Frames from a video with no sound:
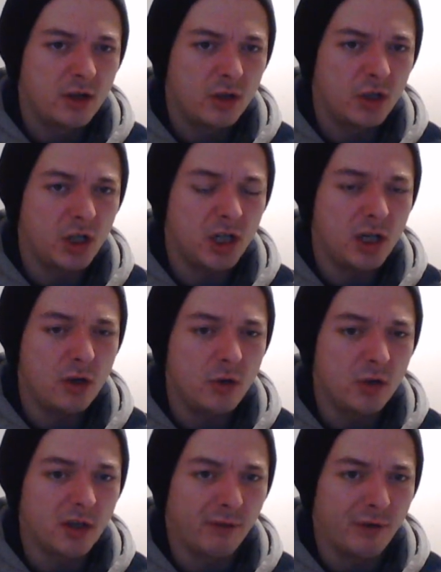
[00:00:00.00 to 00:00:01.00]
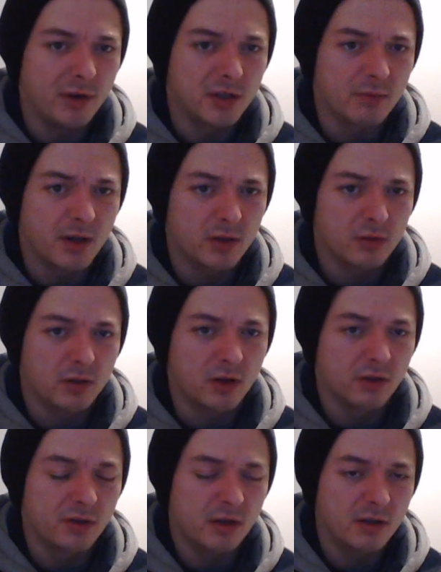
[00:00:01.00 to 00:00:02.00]
to use the fundamental
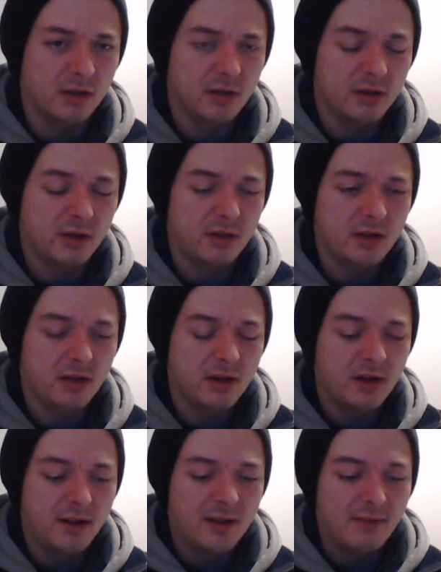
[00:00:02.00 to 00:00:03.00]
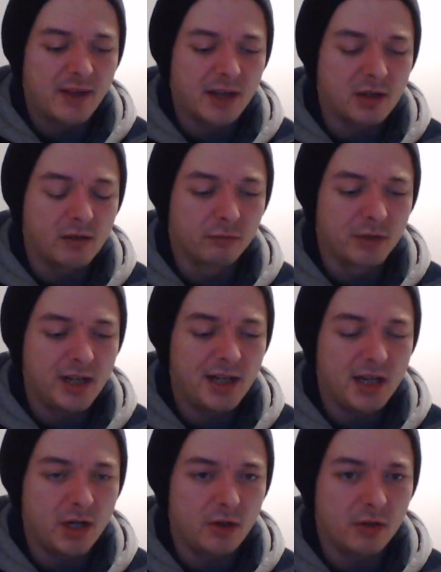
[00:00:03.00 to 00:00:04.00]
constants and to really
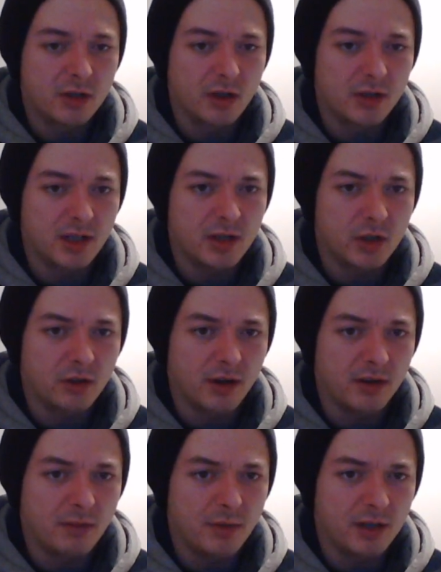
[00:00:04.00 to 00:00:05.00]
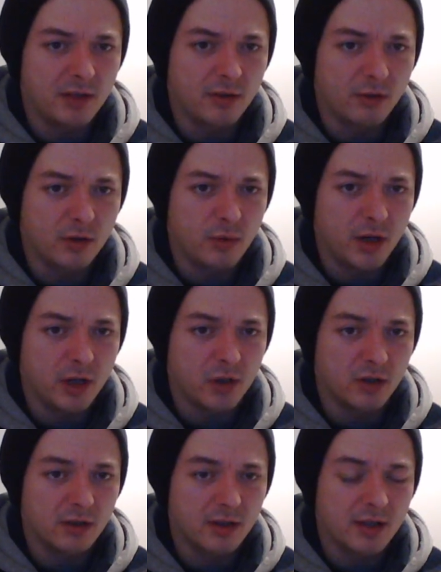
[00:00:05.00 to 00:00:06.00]
use those and integrate them into your
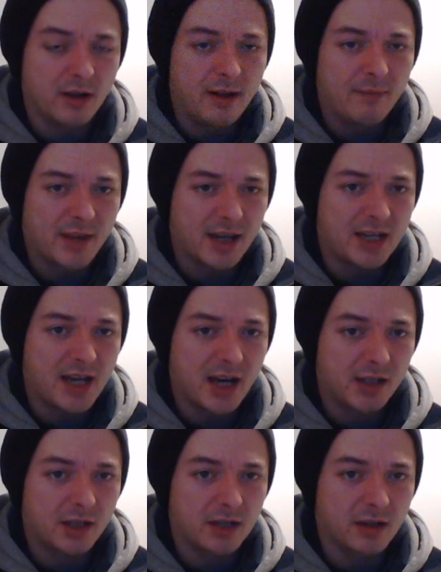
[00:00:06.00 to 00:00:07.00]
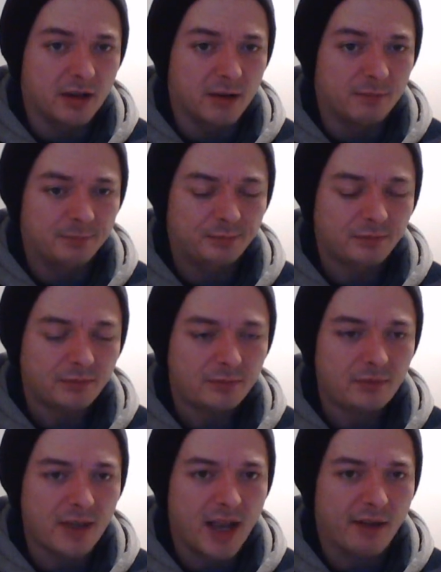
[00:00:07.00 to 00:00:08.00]
equations? And yes, to
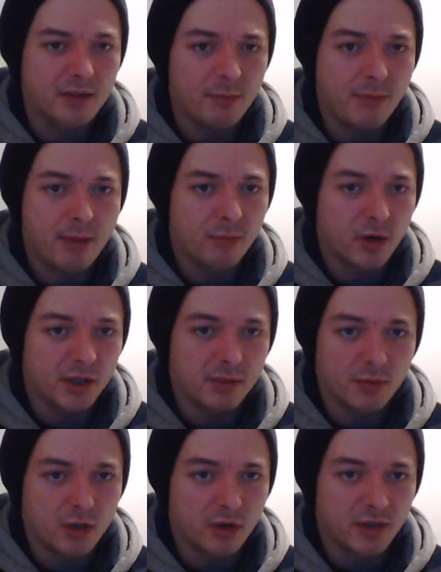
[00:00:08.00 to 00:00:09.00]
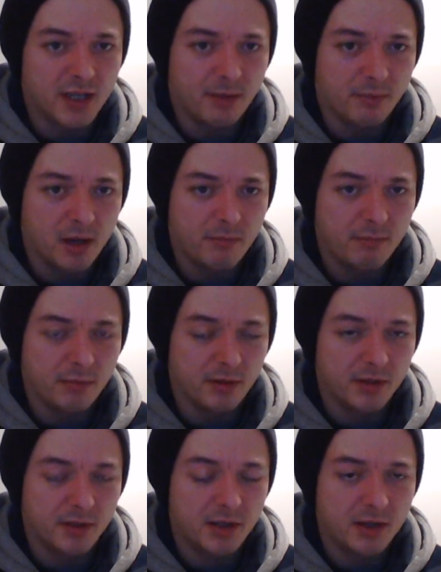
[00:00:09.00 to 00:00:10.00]
have to memorize some goddamn
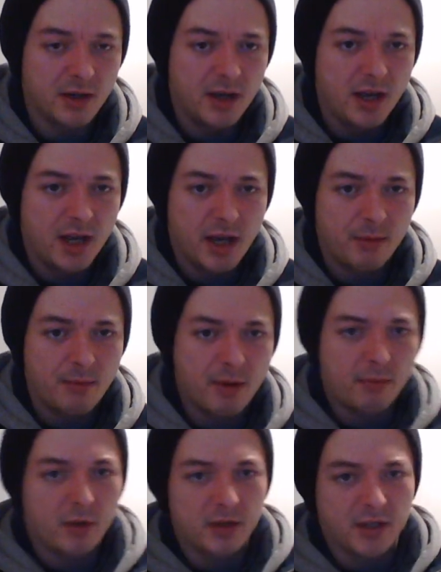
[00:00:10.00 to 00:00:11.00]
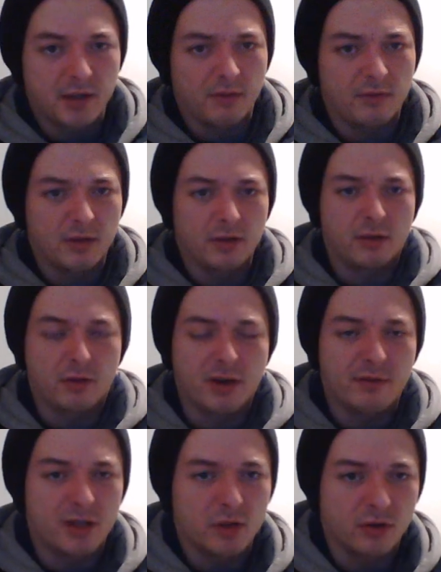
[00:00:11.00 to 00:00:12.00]
numbers. I mean, memorizing the
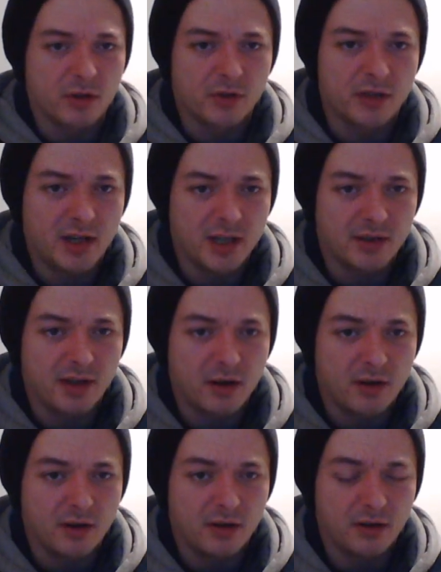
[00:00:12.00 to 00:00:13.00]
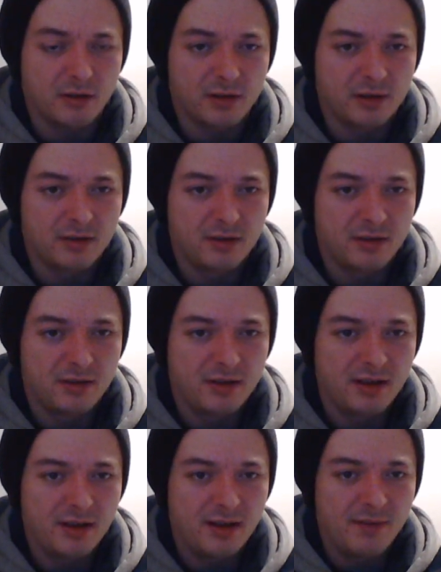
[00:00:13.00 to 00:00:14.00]
gravitational constant isn't that hard.
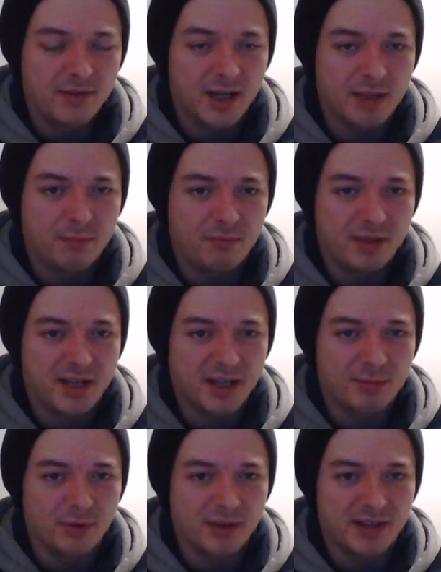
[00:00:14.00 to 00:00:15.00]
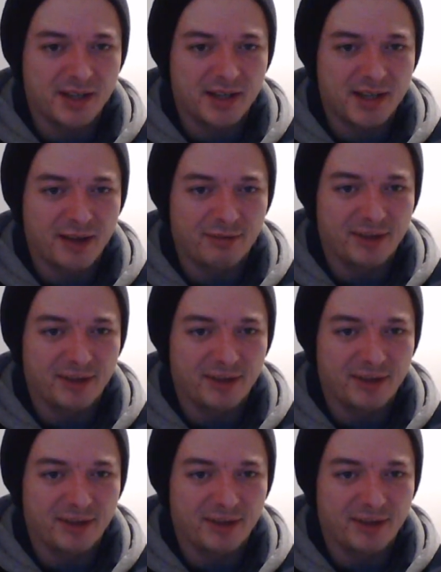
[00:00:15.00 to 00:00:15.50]
It's 6.67.